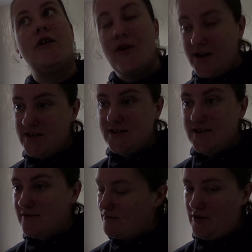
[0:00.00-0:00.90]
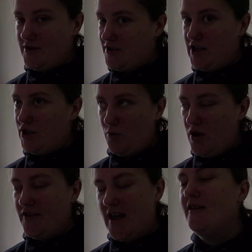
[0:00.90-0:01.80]
credits. I had to think of the
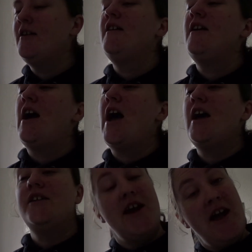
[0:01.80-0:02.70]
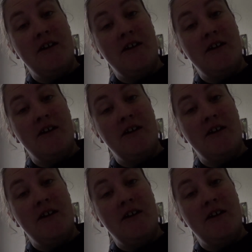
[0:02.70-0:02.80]
word then. And yeah,